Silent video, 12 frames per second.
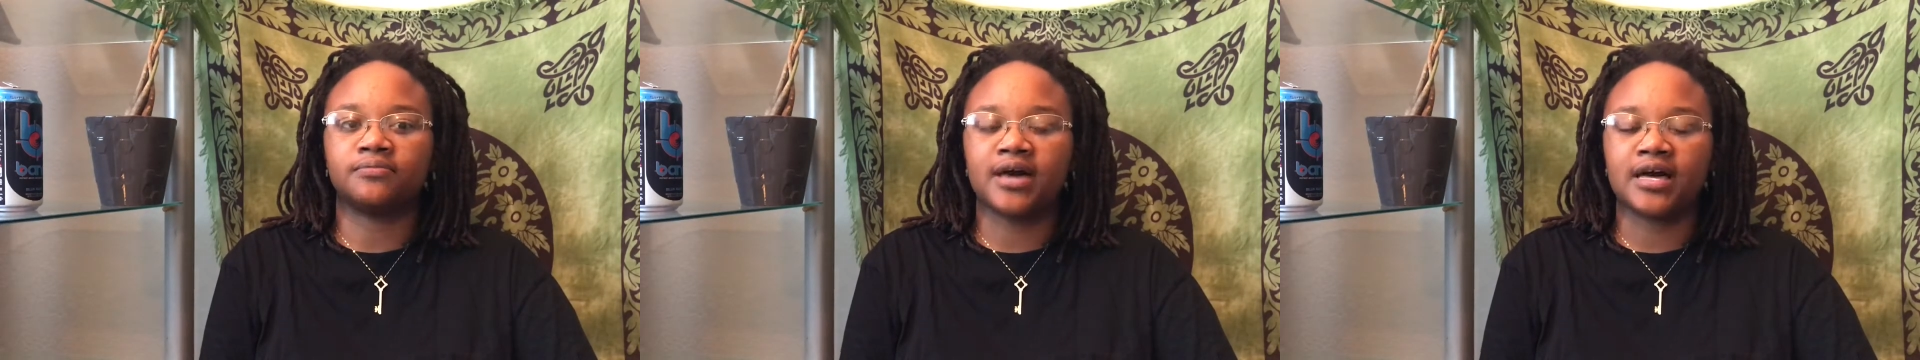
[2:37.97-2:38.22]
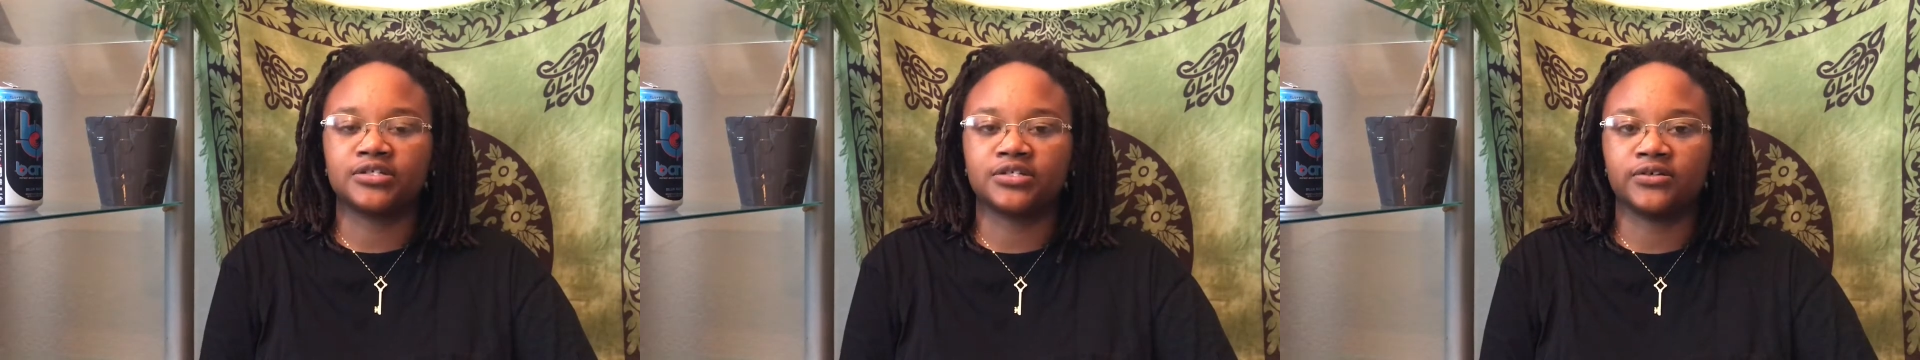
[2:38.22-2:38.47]

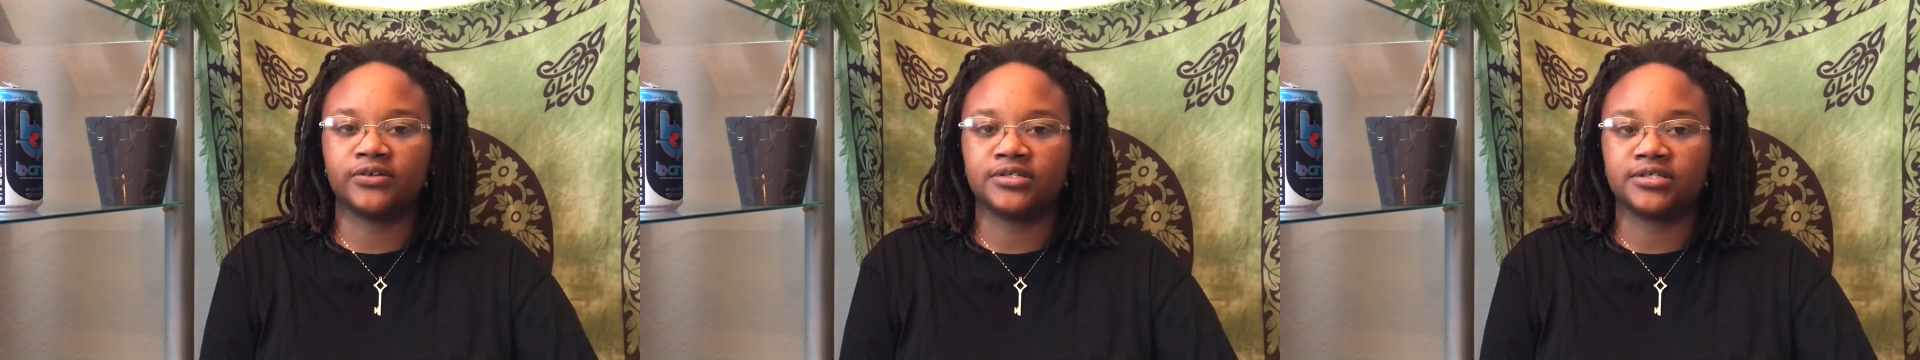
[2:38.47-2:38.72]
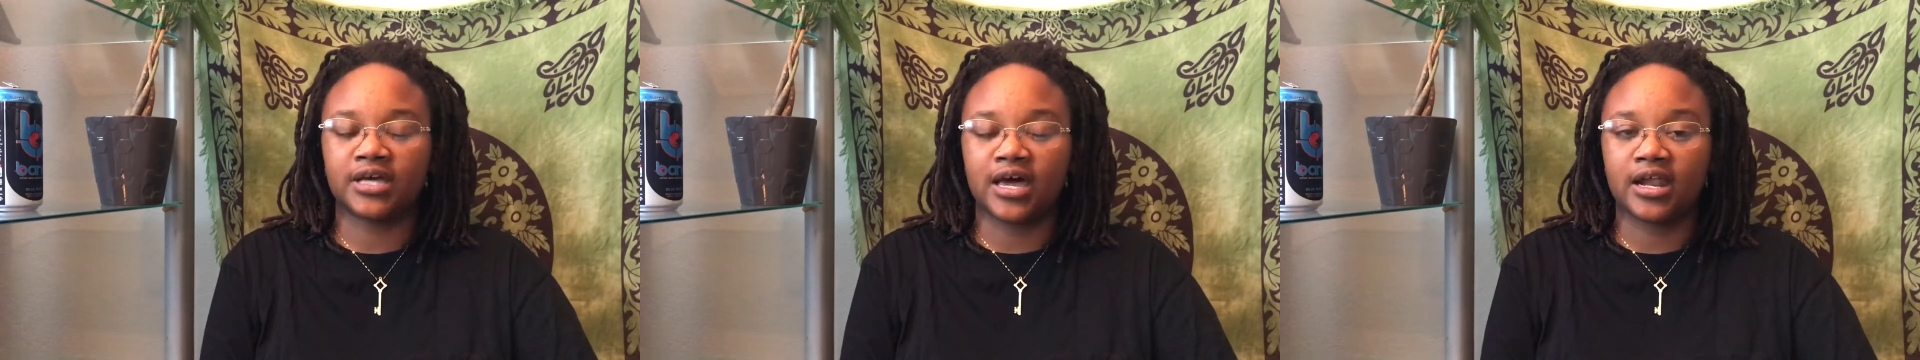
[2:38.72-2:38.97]
masculine
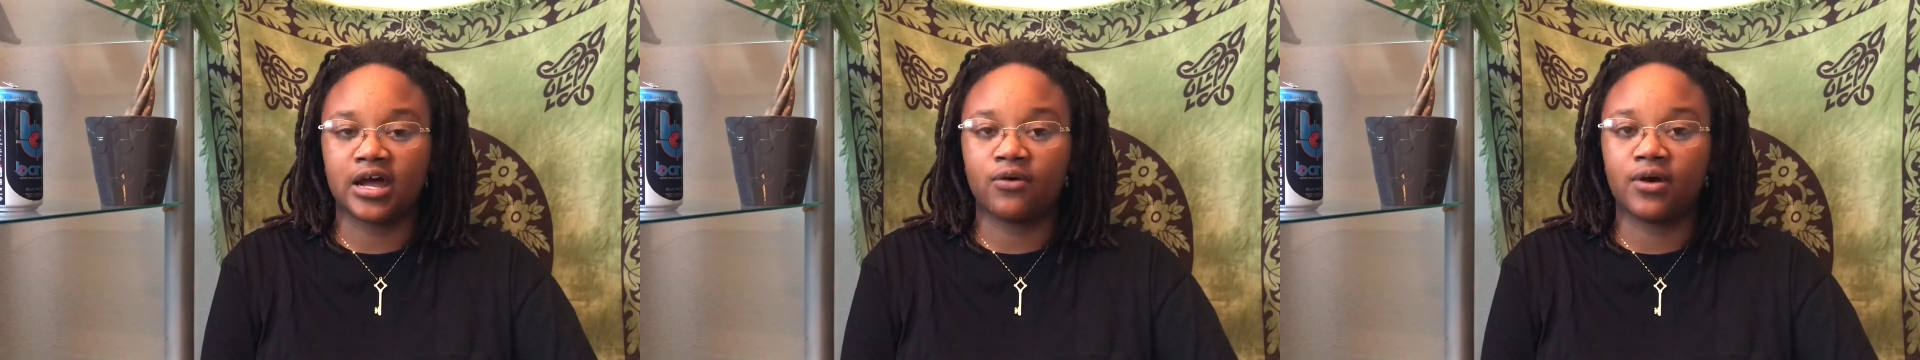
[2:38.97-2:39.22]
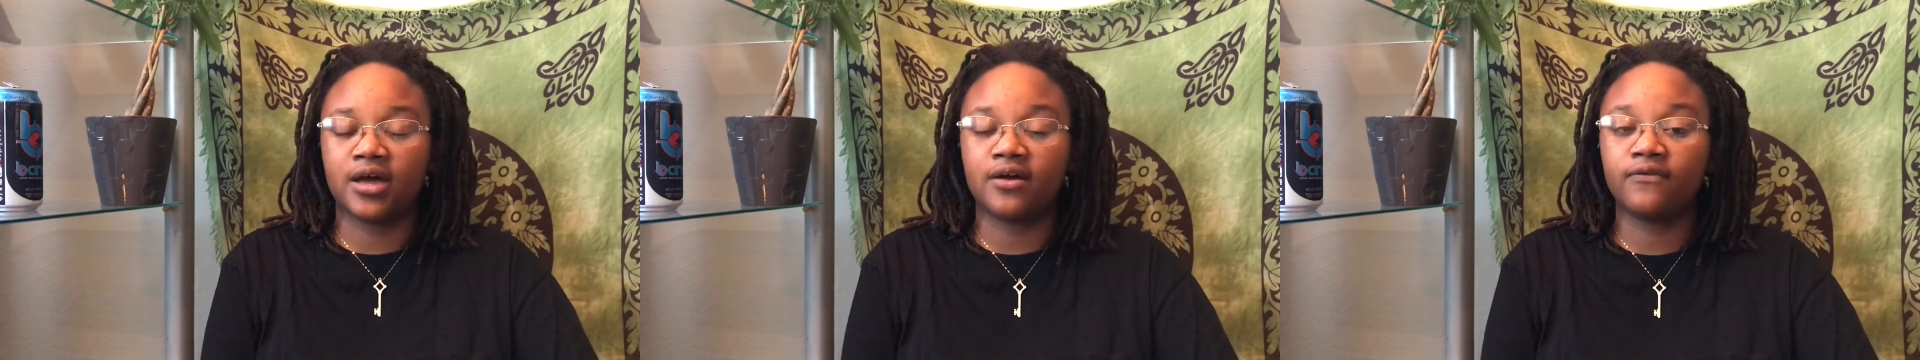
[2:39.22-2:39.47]
sign.
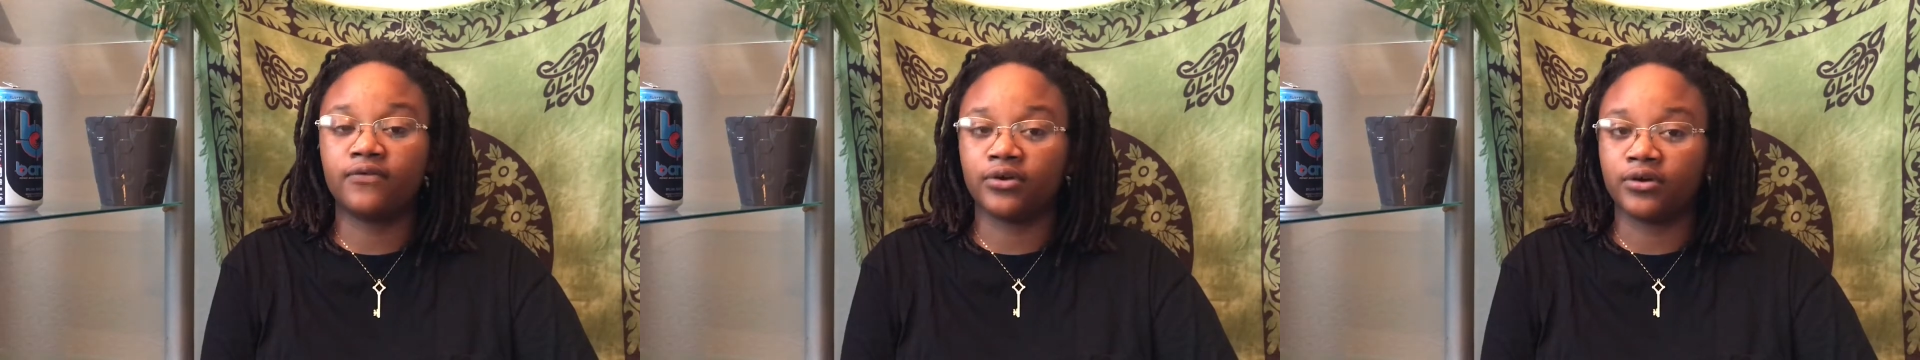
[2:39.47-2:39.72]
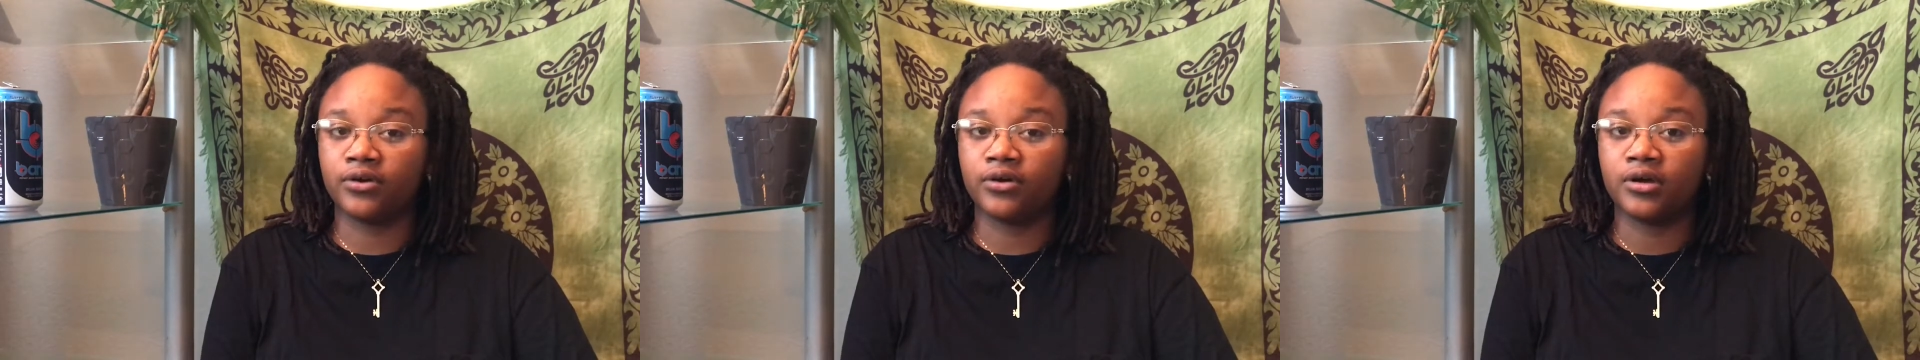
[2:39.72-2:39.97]

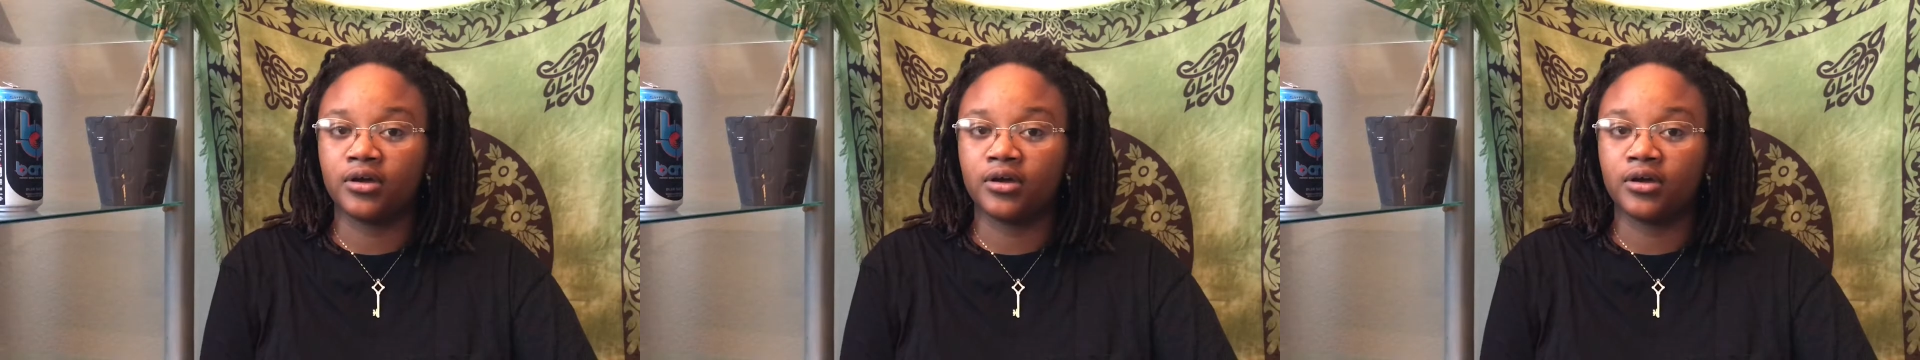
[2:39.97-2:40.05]
However,